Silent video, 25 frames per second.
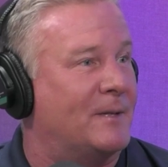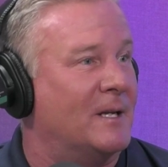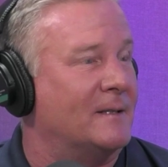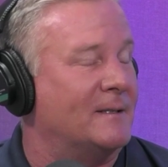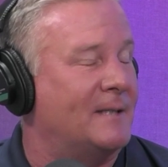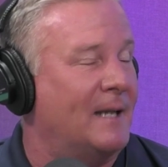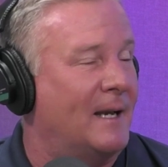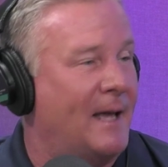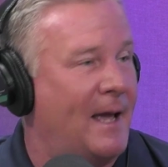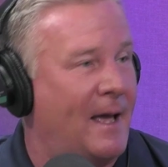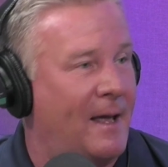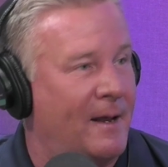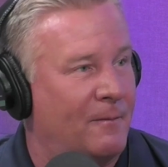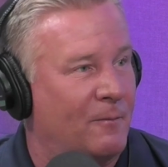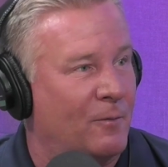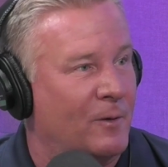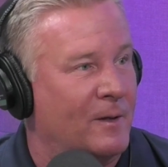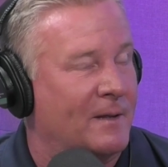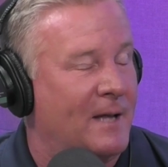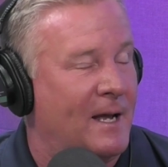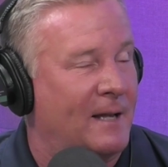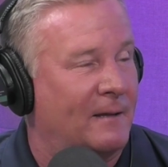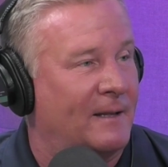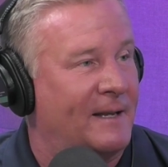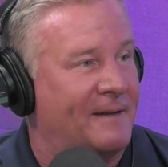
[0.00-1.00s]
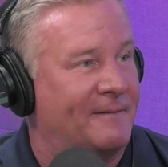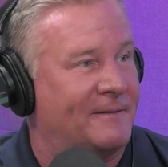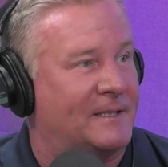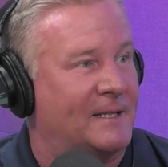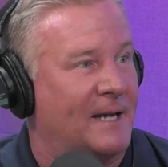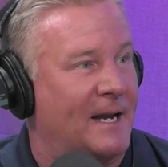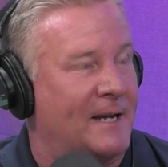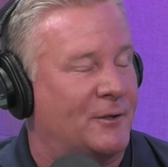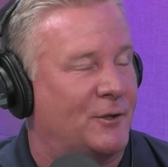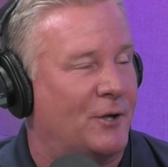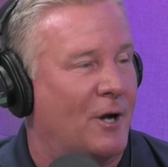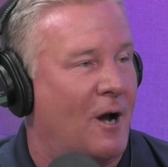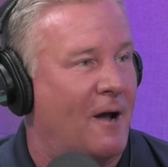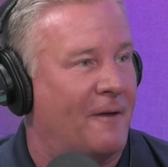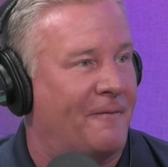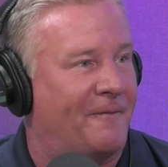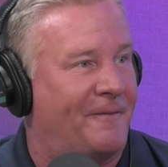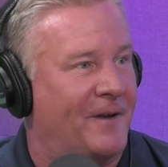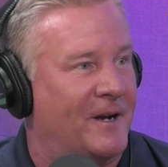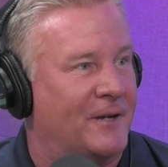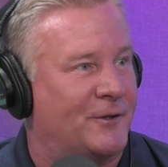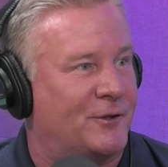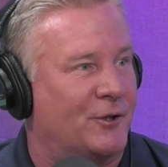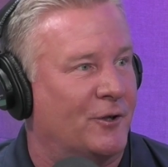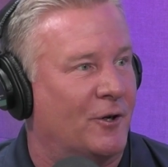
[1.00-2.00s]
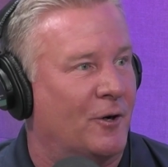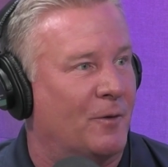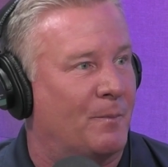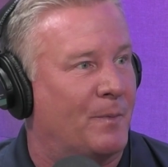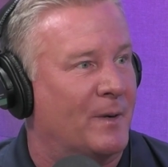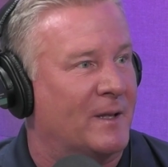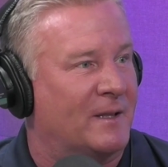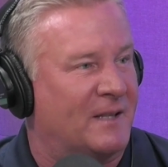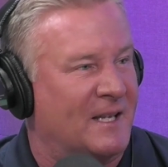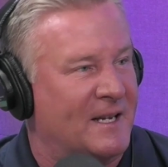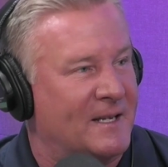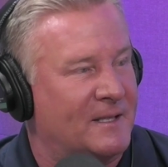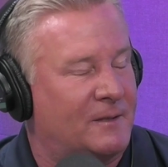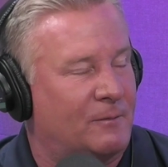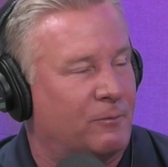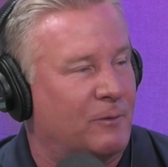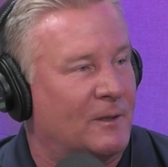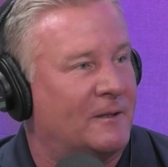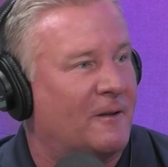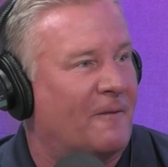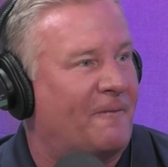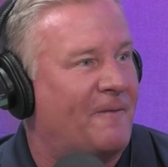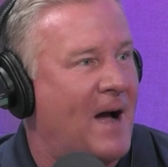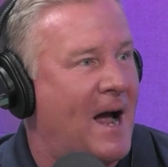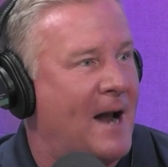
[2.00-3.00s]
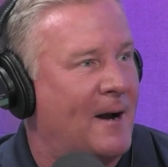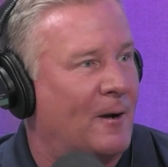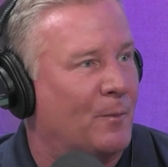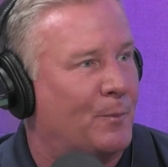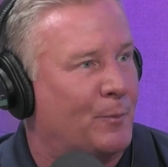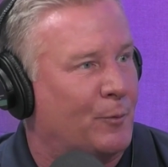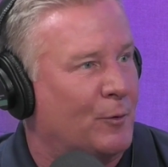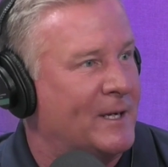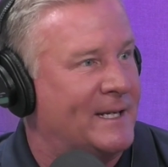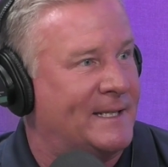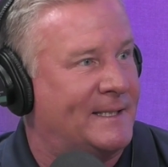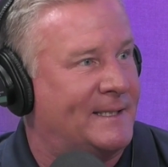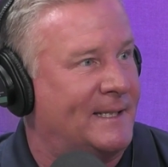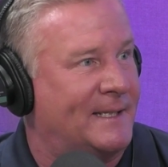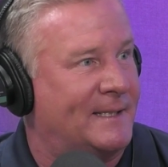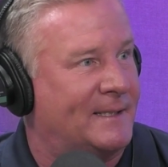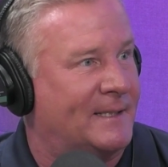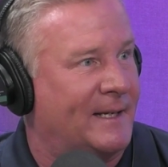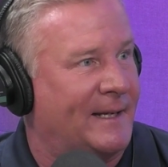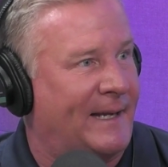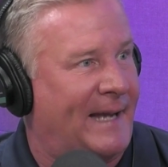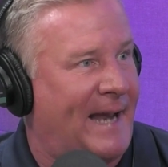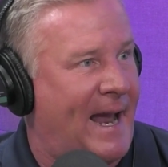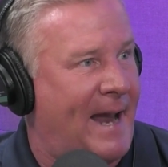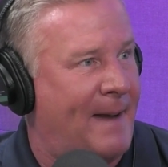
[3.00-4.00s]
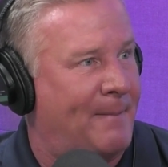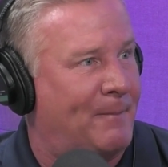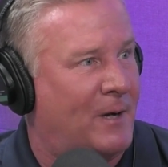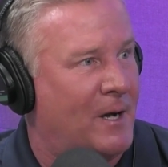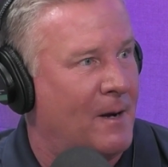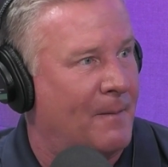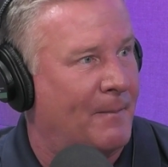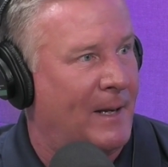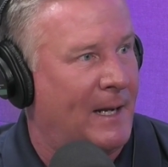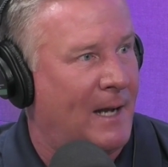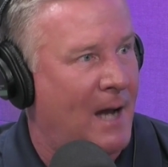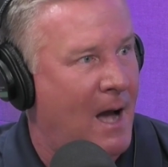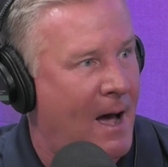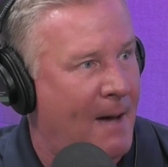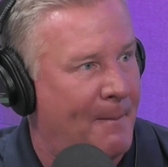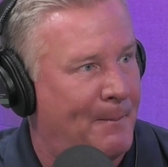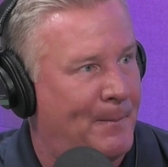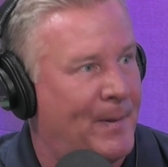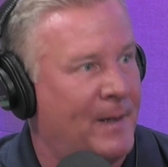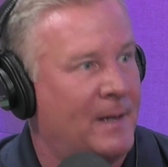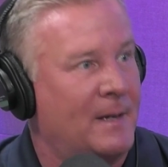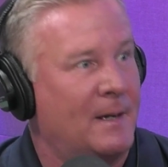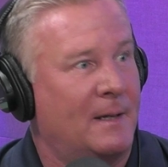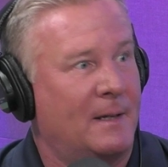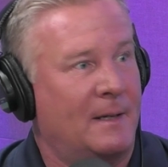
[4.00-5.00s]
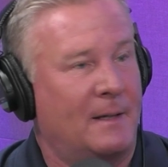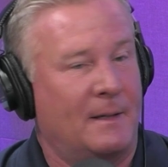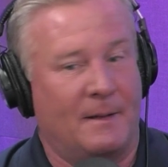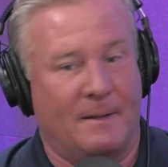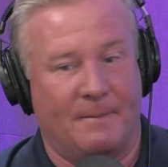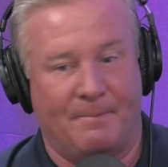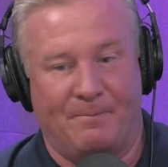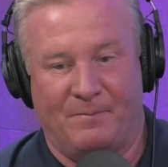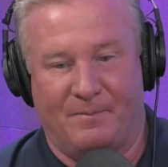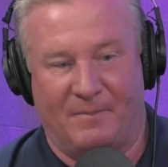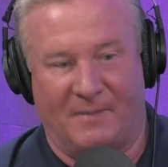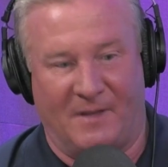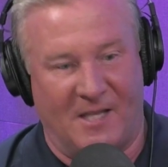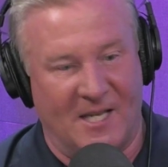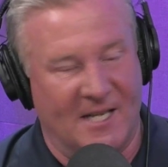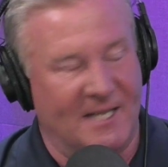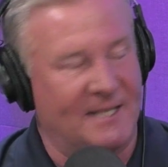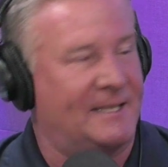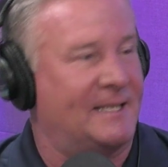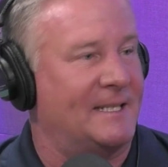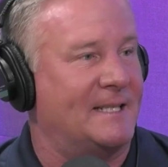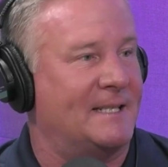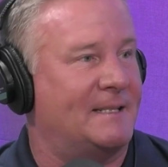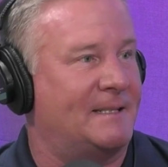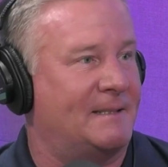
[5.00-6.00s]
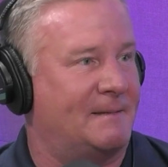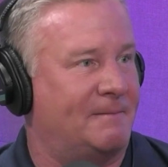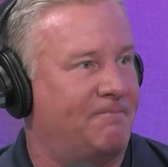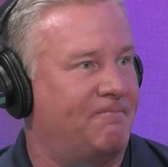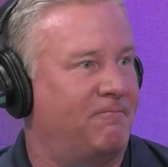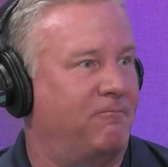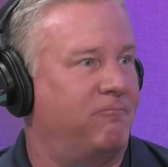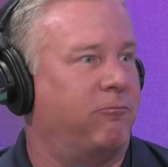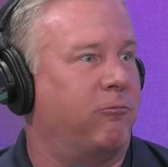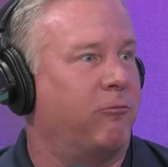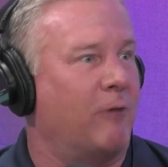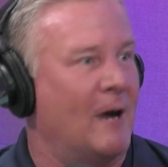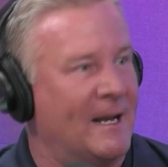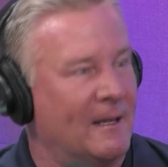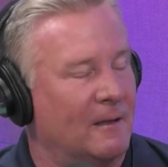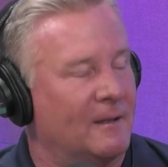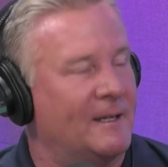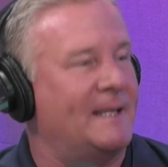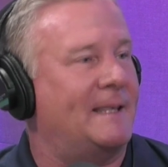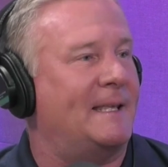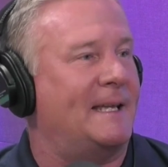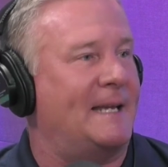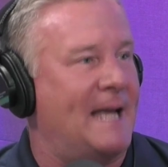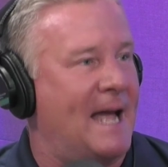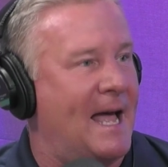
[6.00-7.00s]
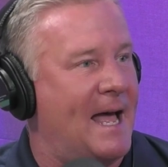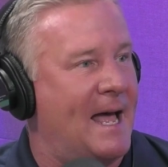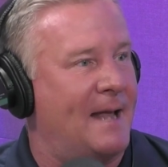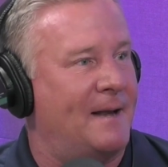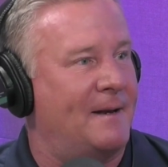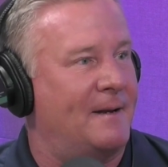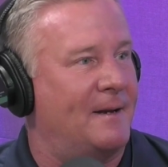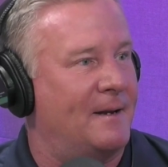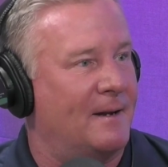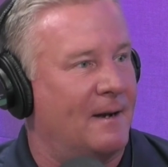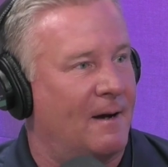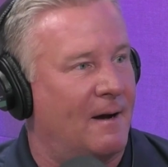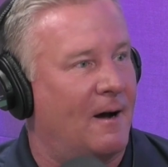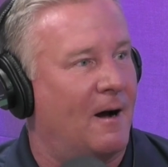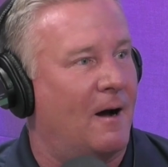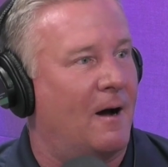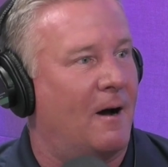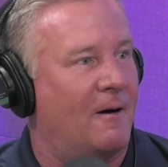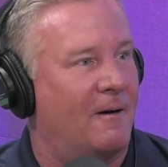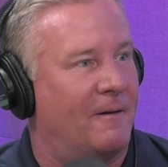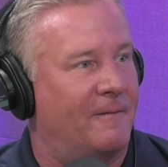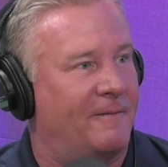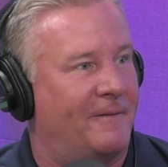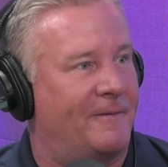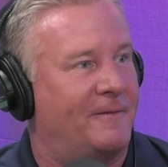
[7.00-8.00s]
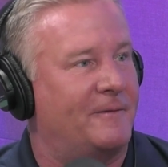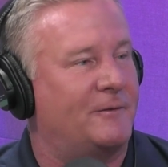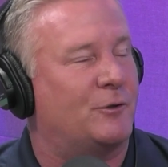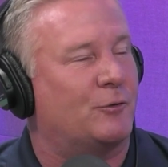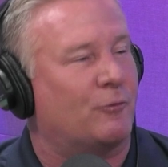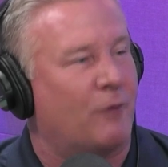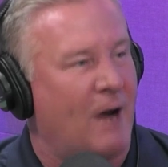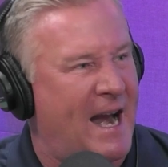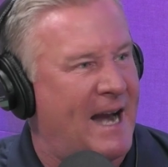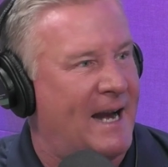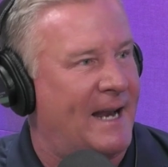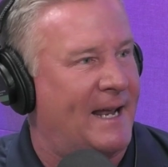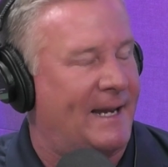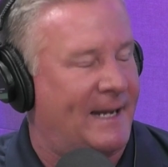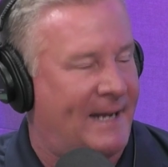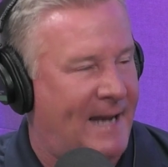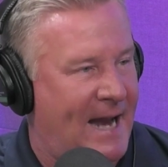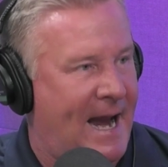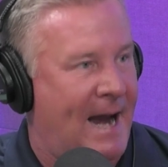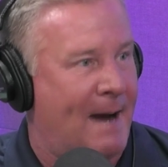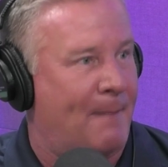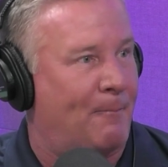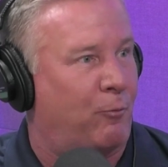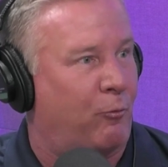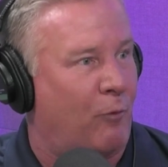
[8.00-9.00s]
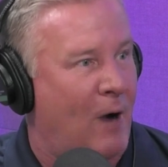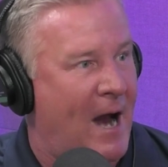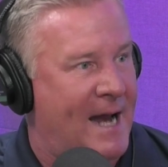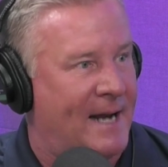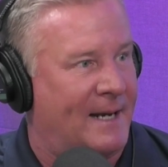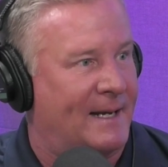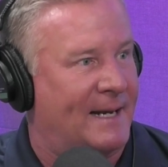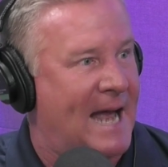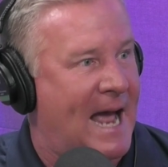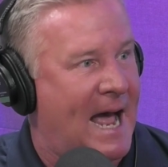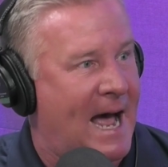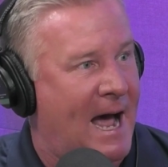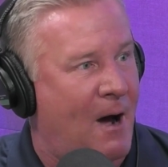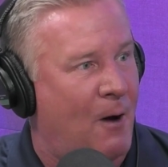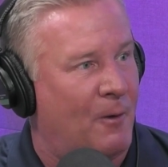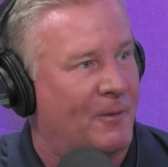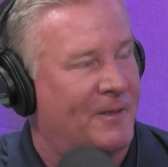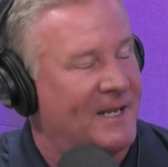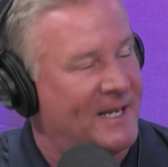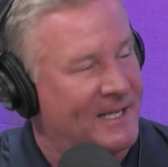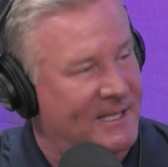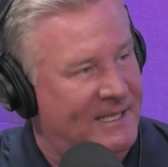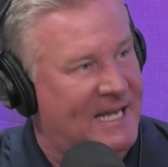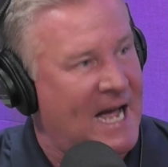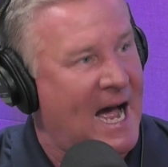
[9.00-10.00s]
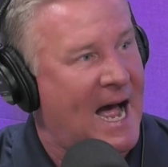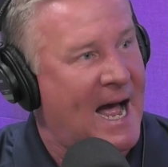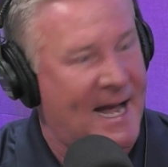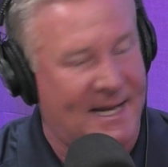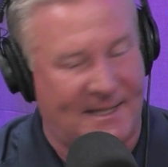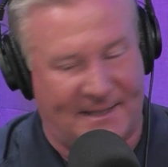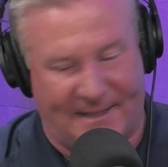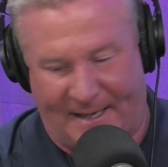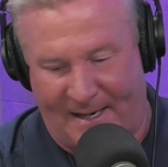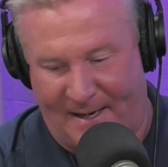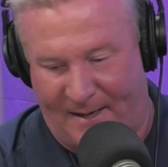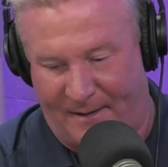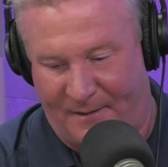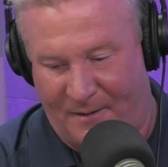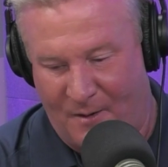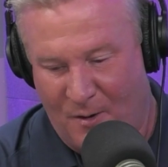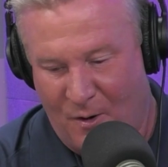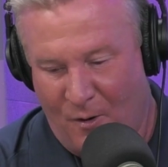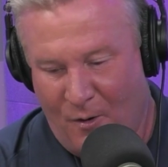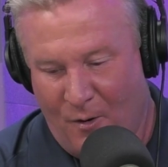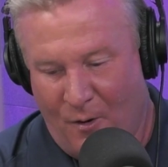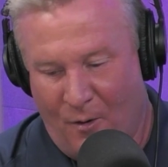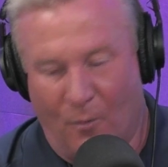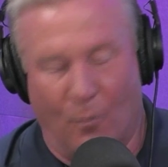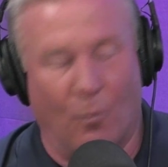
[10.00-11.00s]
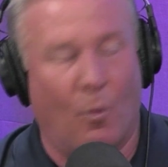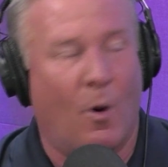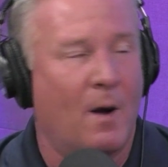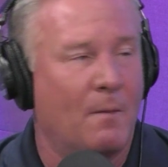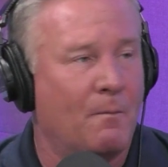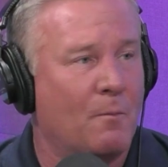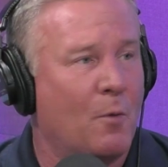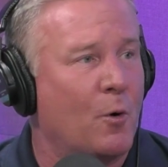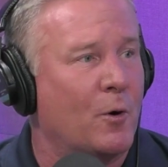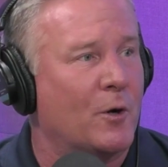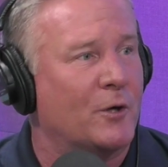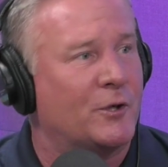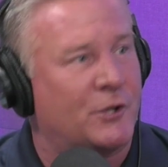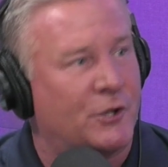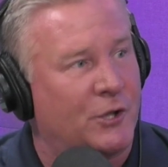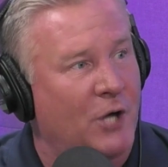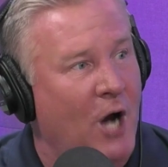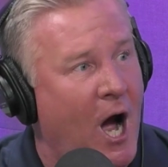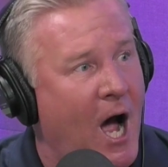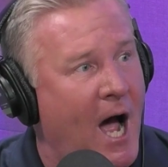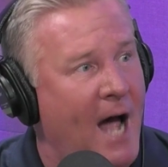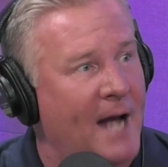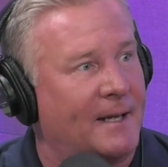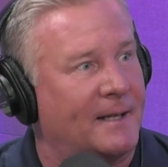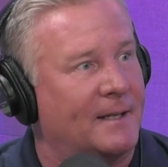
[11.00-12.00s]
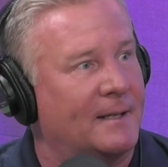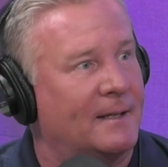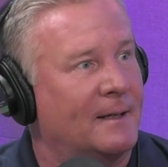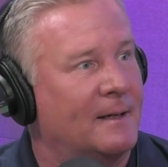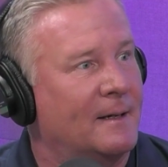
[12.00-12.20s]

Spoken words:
doesn't end when they leave St. John Fisher, but this, with the final preseason game coming up, this is really the end of training camp right now. These guys get one more shot